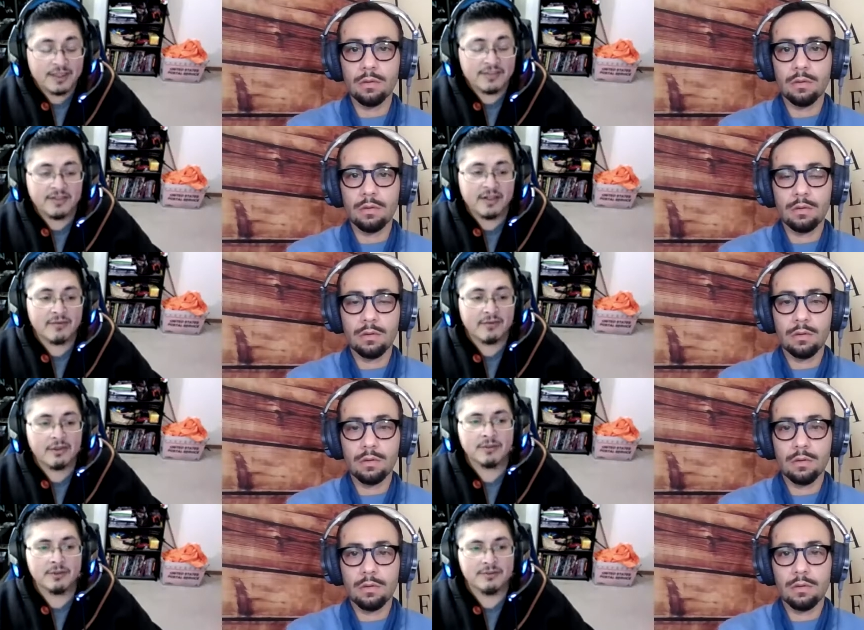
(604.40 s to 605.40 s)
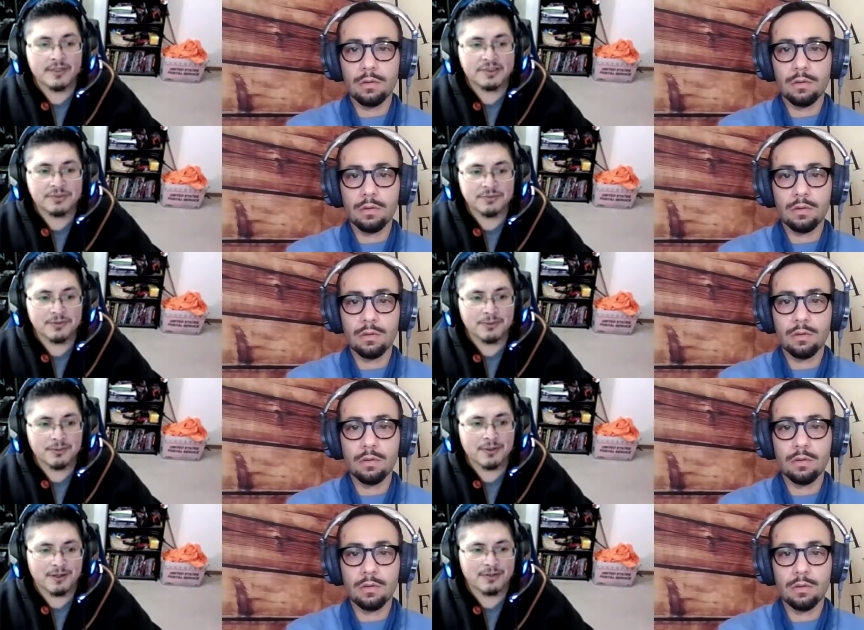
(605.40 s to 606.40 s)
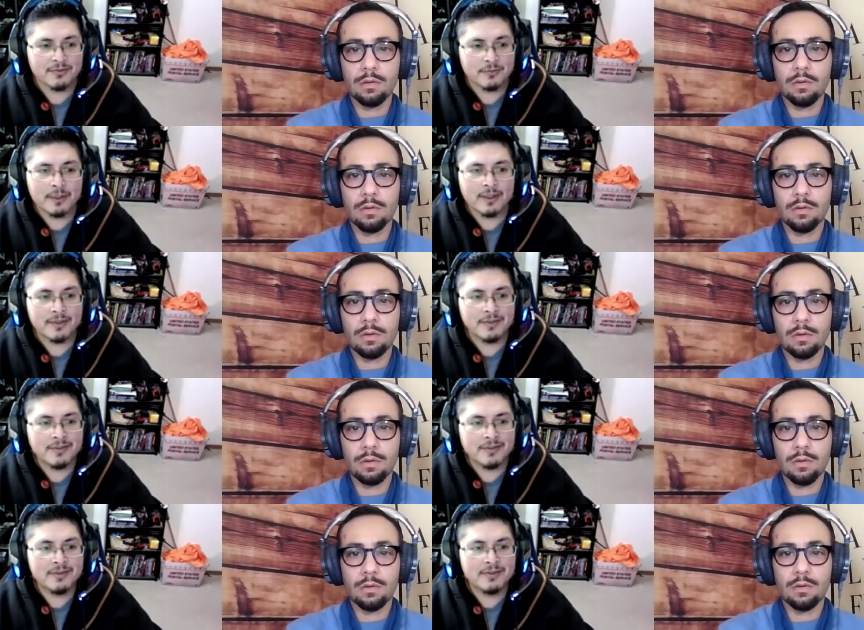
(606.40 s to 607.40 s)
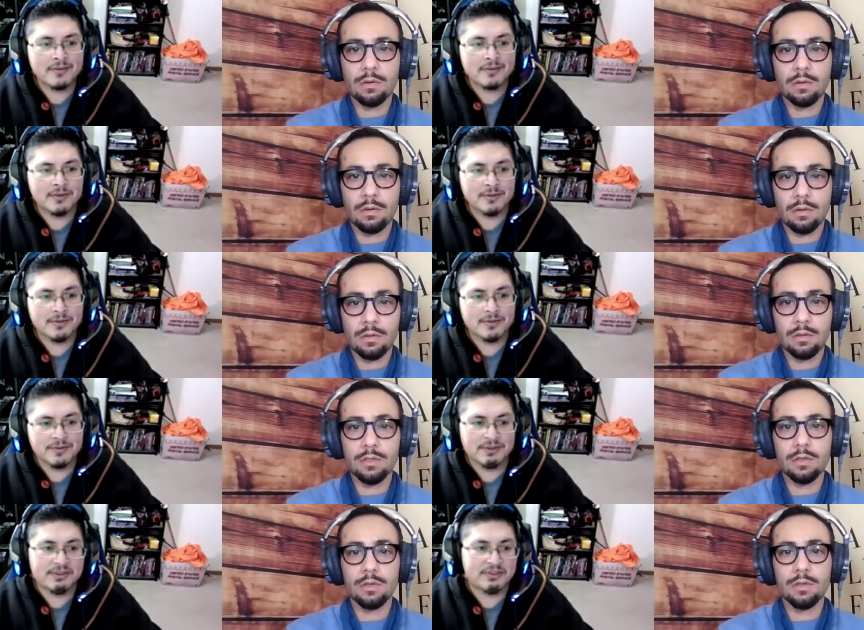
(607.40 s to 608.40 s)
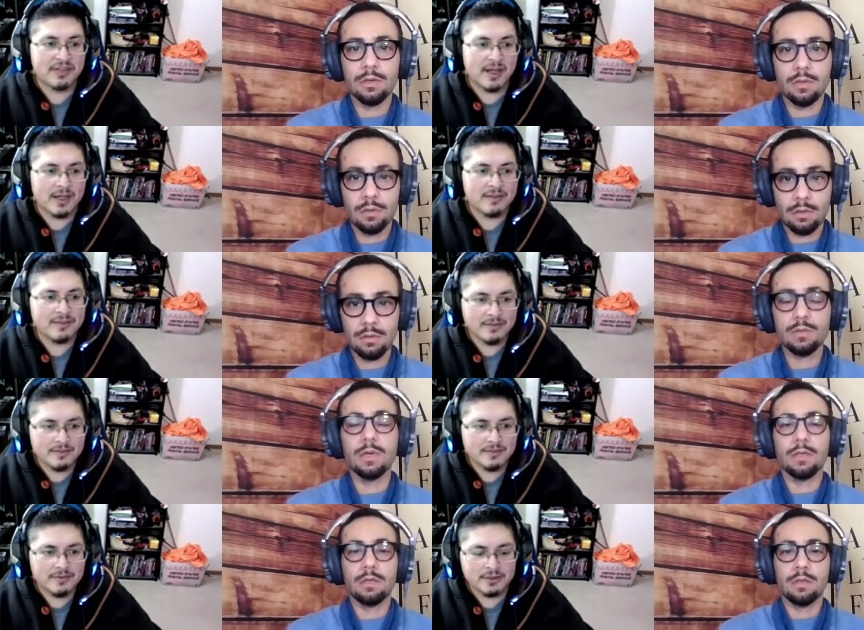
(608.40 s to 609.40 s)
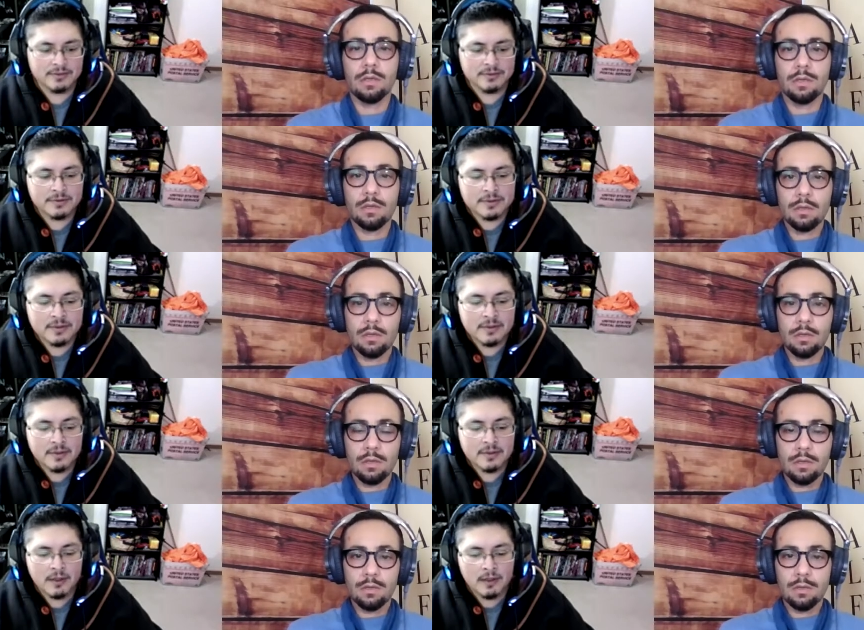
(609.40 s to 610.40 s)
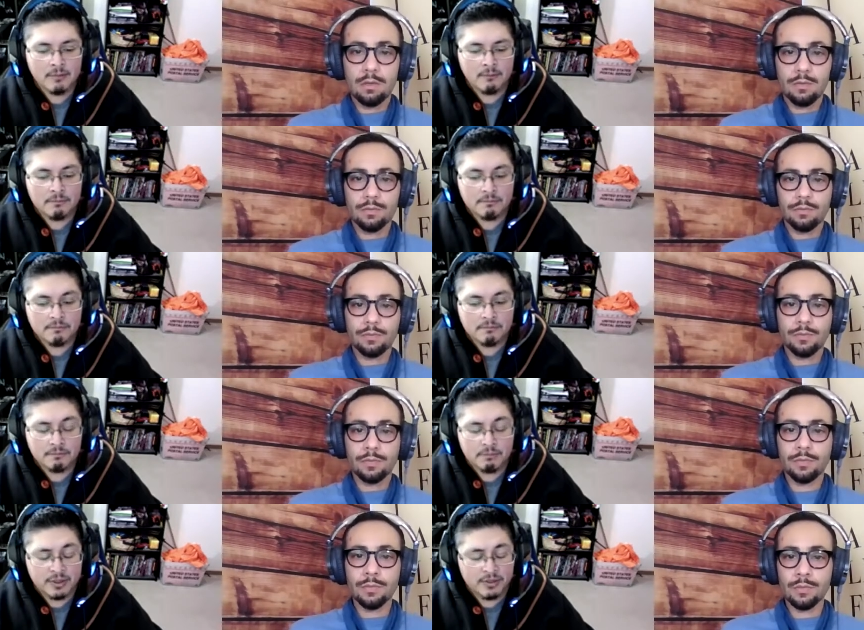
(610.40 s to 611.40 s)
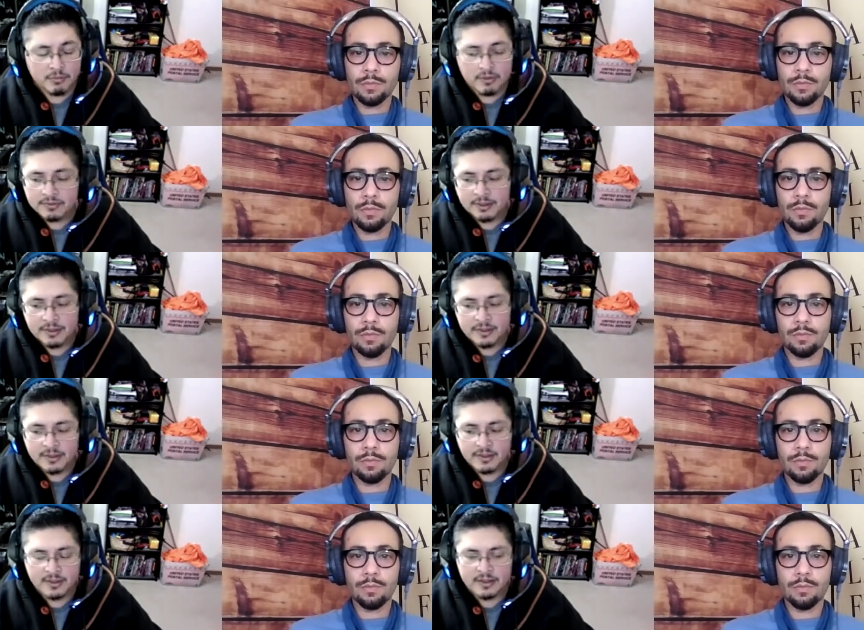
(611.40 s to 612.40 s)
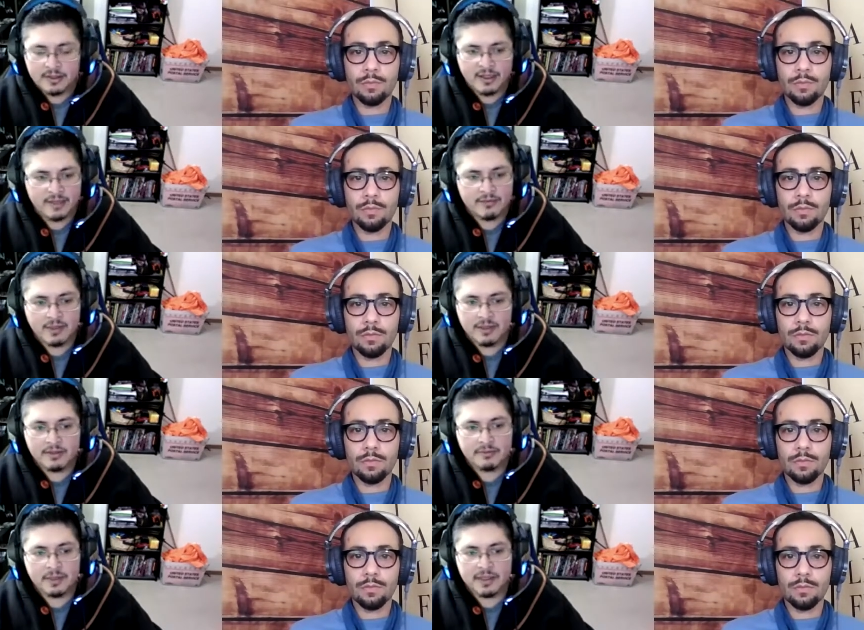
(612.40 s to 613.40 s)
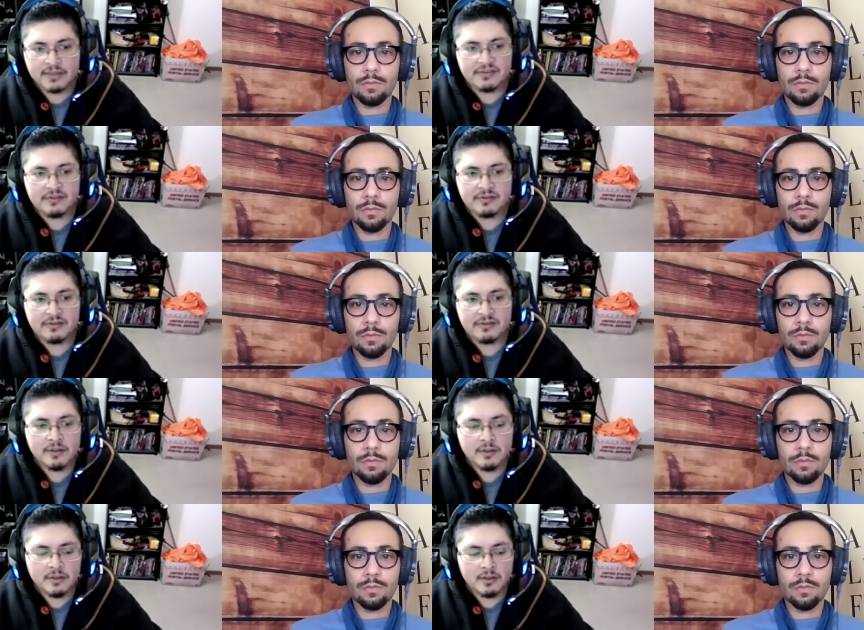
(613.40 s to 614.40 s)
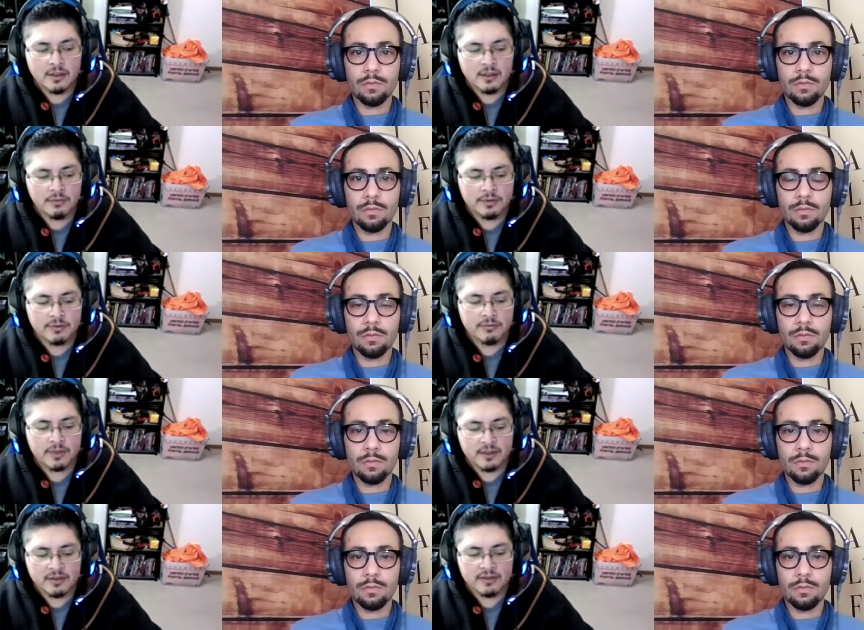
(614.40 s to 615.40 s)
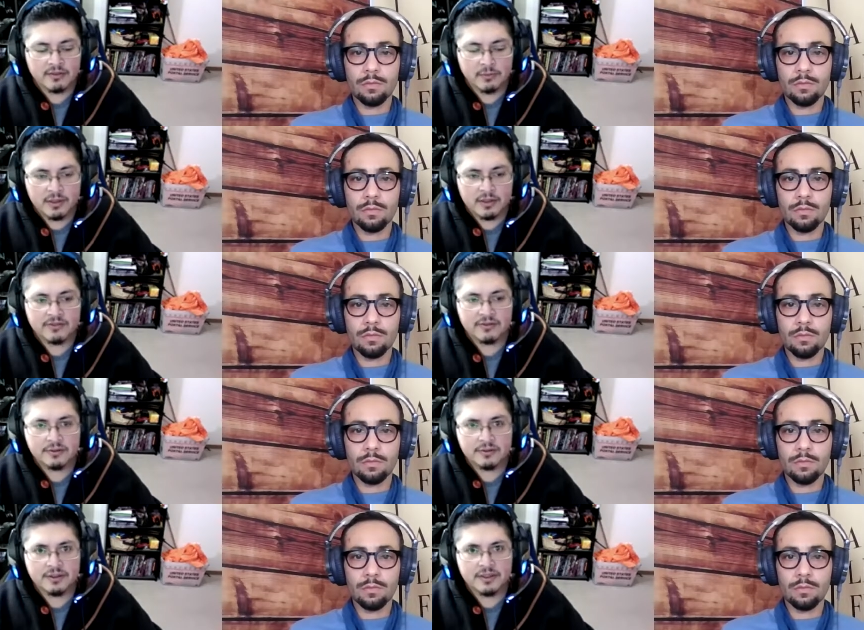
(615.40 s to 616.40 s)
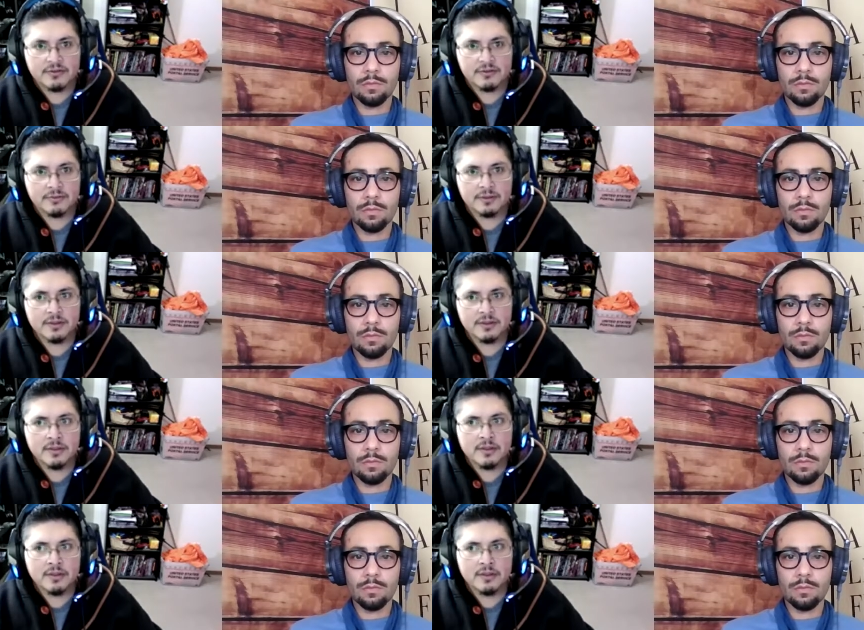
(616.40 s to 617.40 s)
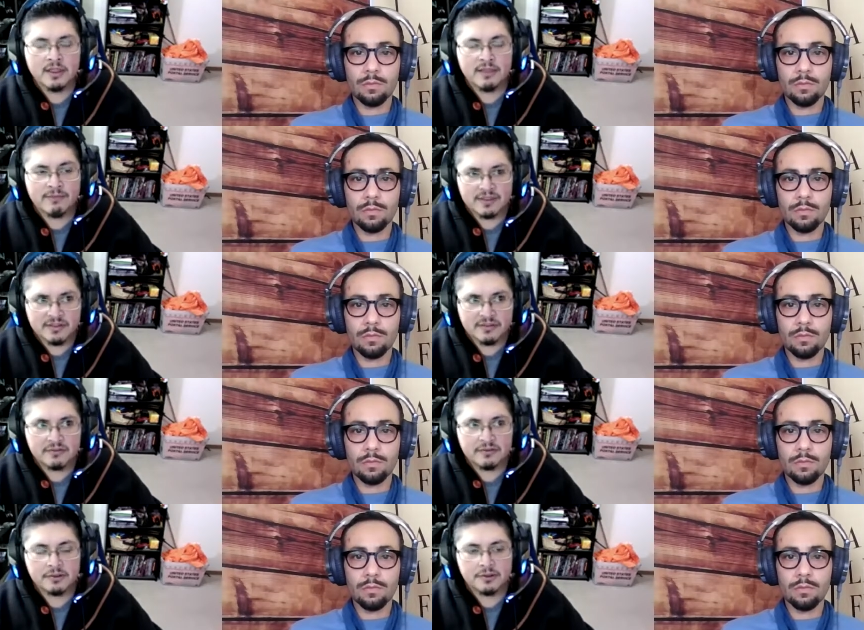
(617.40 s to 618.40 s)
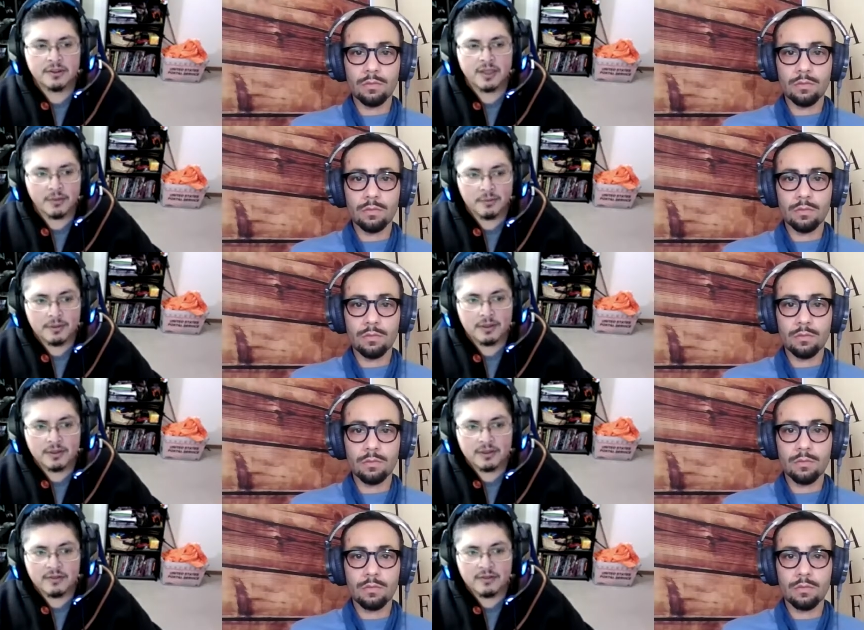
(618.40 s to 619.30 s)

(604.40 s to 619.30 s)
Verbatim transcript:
Speaker 1: i did have a lot of motivation with the whole clock over my head so there is that right you know um but it worked man and and i have not looked back since uh when when i looked at the weight loss surgery they told me if i did the surgery i would be lucky